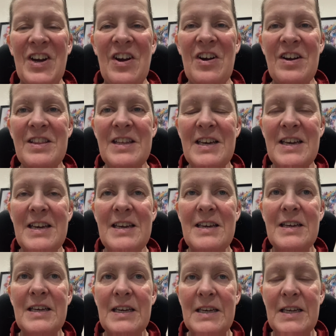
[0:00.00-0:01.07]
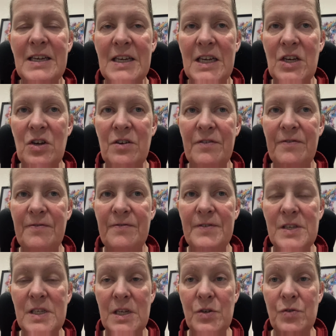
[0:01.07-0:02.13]
Are they getting enough
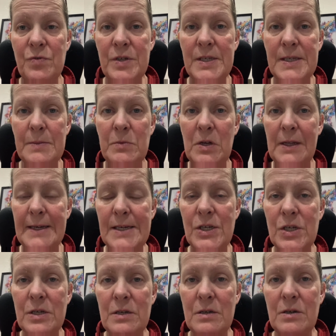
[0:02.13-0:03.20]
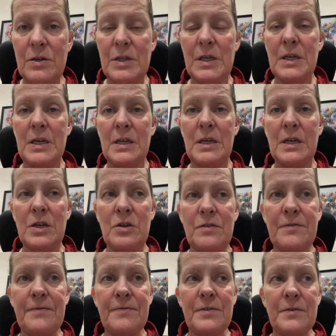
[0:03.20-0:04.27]
sensory stimulation? Are they getting
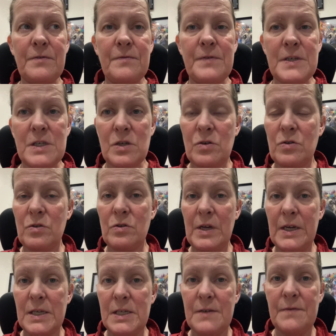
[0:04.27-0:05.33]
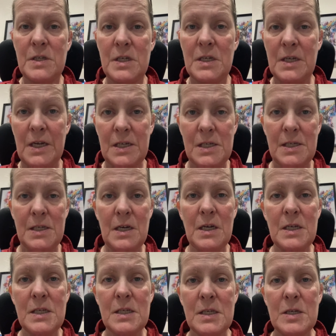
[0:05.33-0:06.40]
enough physical activity and
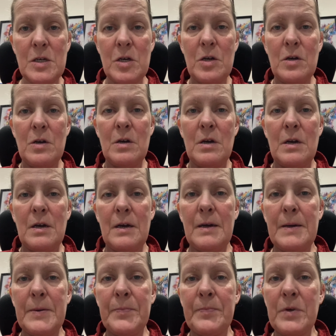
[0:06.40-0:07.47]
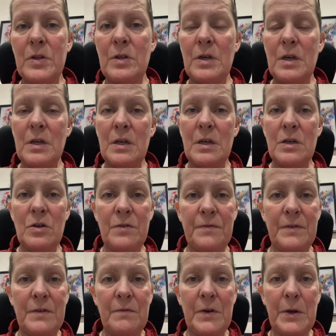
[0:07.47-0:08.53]
exercise? Are they getting enough
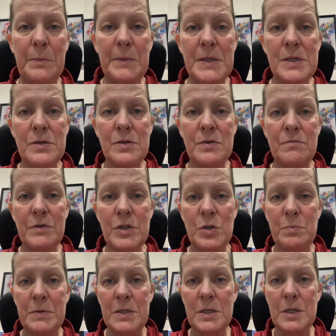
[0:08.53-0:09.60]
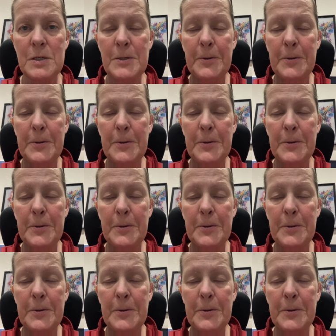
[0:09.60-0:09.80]
environmental enrichment?